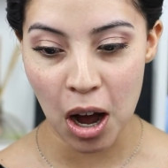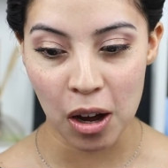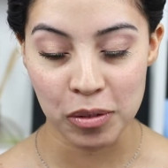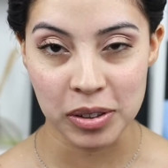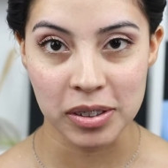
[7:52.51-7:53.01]

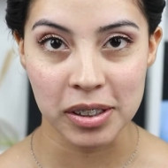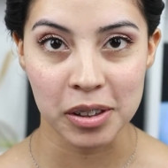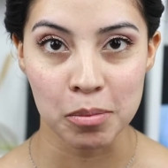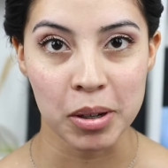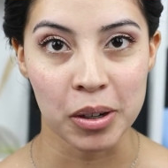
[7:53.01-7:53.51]
Obviously,
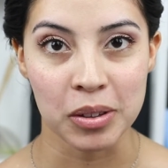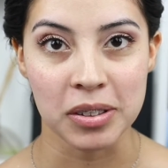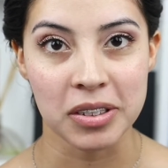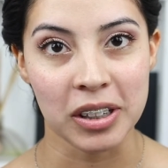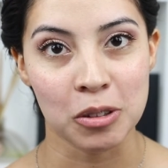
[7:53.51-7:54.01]
the Better
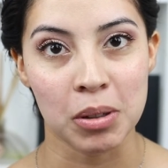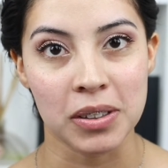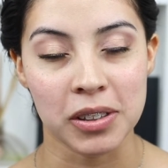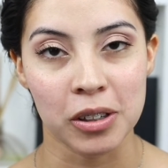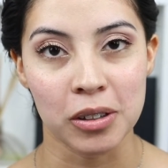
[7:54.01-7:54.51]
Than Sex
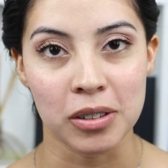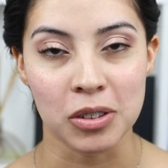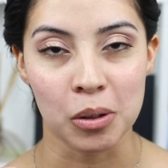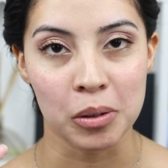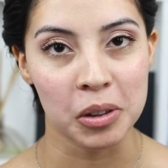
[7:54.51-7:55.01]
mascara
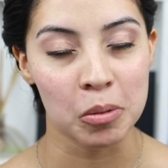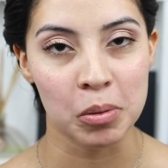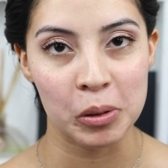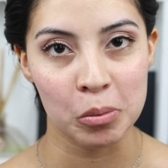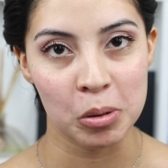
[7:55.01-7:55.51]
is holding up
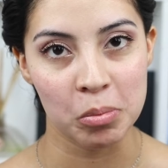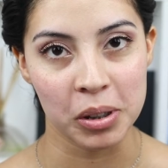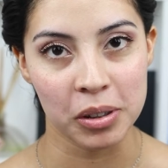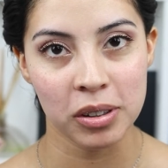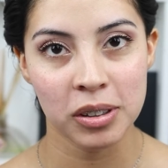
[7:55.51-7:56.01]
a little bit
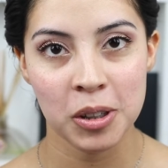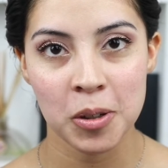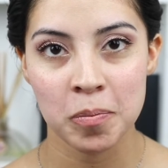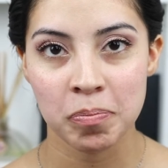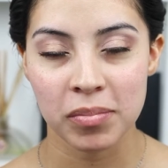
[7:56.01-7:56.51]
better
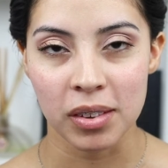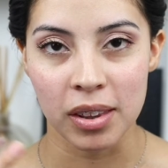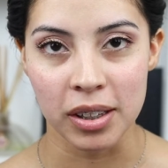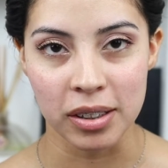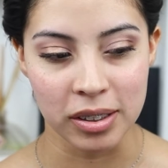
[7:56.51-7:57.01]

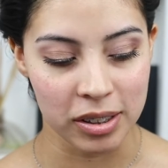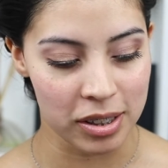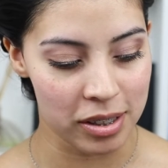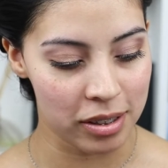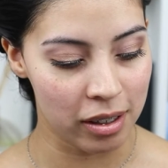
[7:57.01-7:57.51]
than
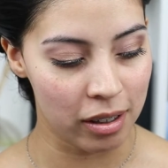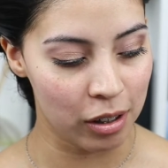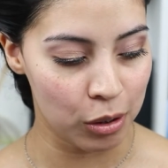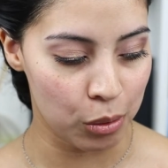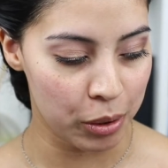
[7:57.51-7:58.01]
the
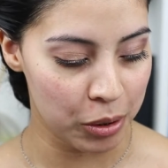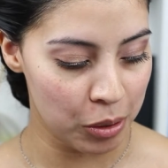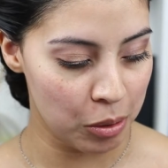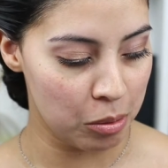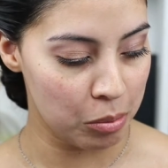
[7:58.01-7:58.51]

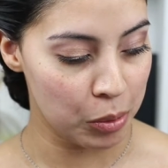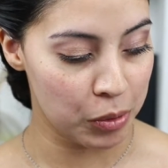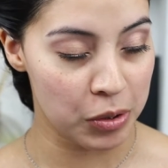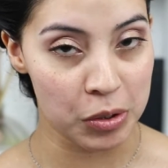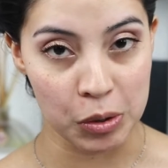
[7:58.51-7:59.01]
L'Oreal
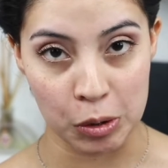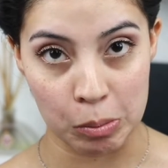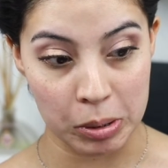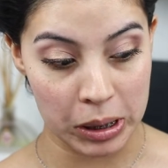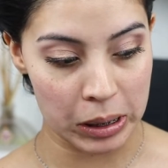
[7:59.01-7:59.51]

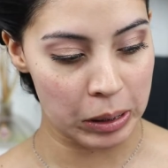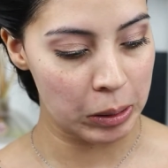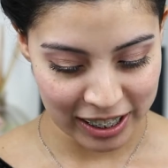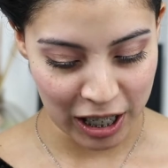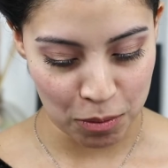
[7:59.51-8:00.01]
Monsieur Big.
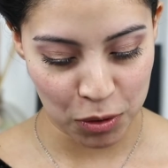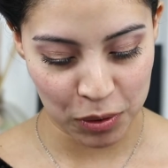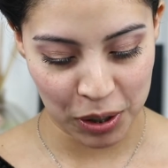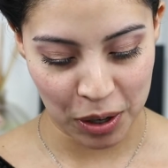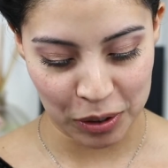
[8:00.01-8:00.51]
Now moving